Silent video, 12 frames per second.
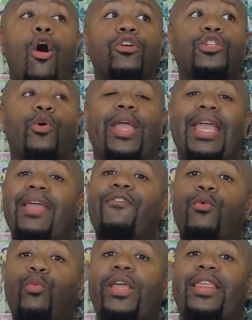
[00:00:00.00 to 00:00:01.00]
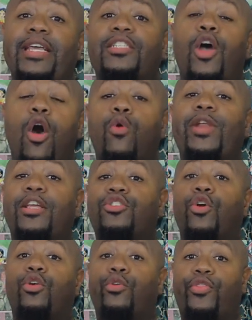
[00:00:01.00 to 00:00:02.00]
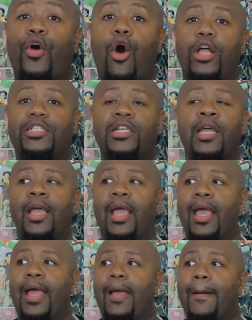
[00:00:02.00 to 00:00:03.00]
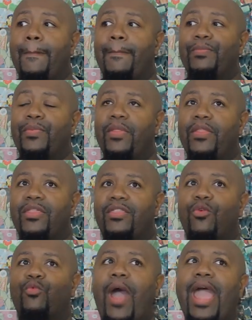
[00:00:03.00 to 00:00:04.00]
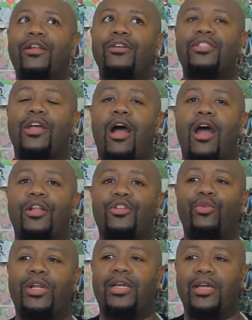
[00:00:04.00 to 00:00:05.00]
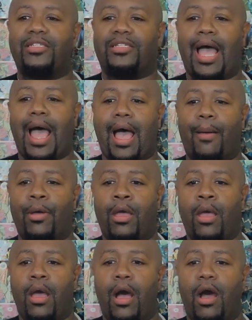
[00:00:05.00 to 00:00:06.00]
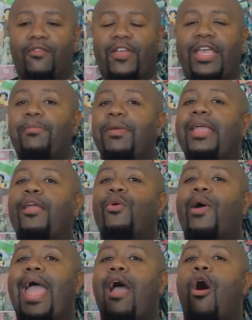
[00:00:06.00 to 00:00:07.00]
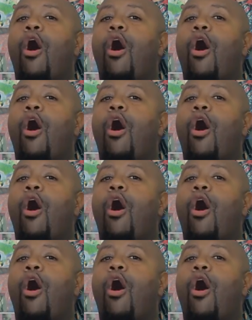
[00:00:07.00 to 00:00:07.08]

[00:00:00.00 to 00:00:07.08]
also even with his own internal thoughts the writers are doing a good job of keeping you at